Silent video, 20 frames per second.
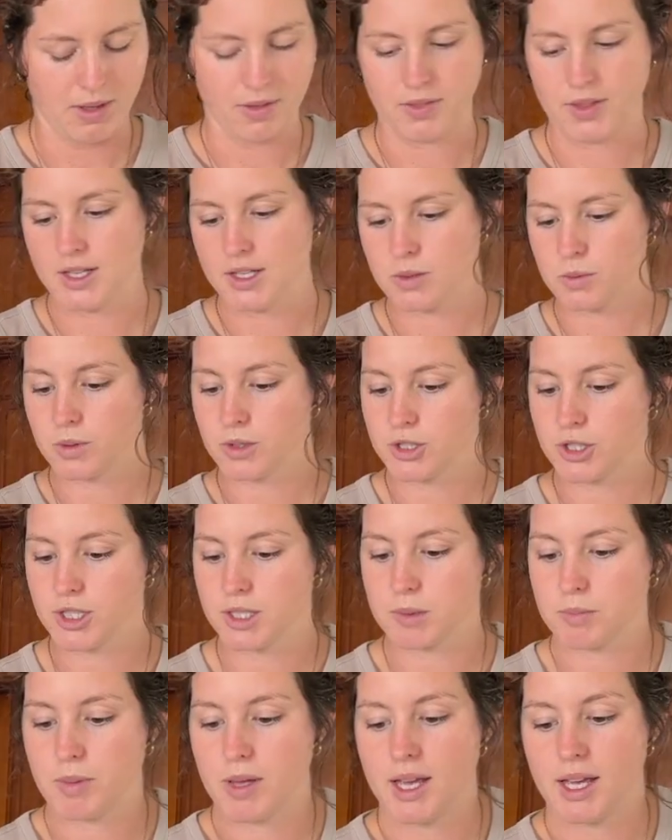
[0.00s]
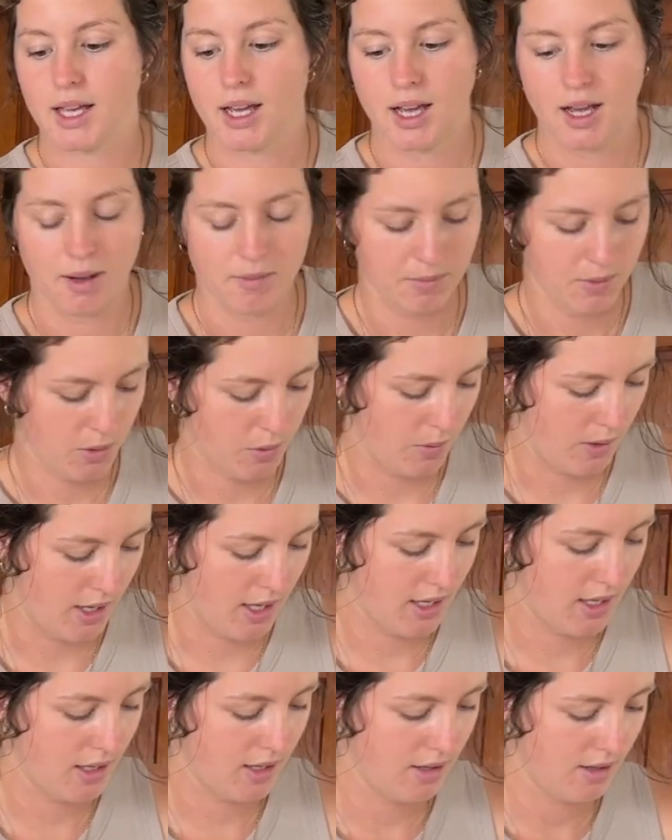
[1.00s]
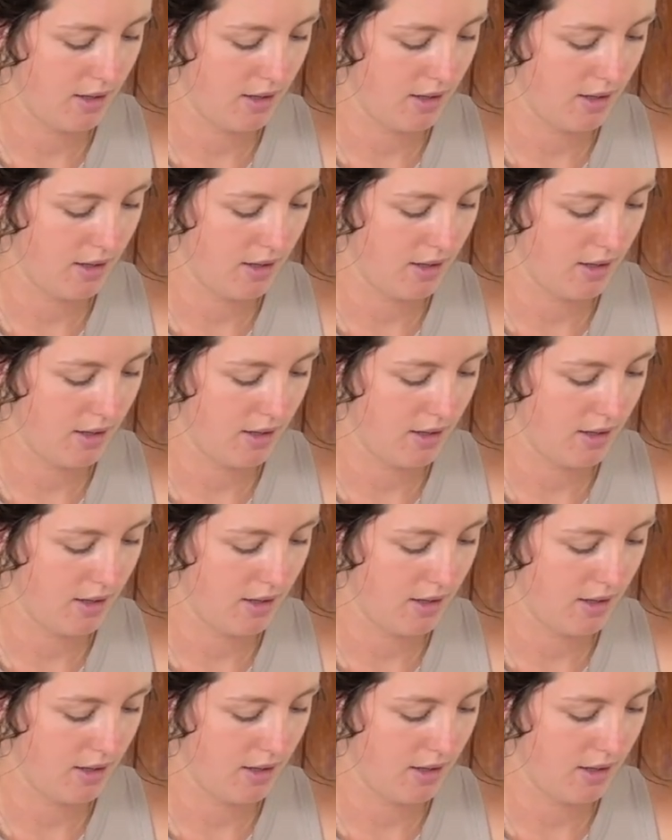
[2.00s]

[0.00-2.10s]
these will just bake up quick.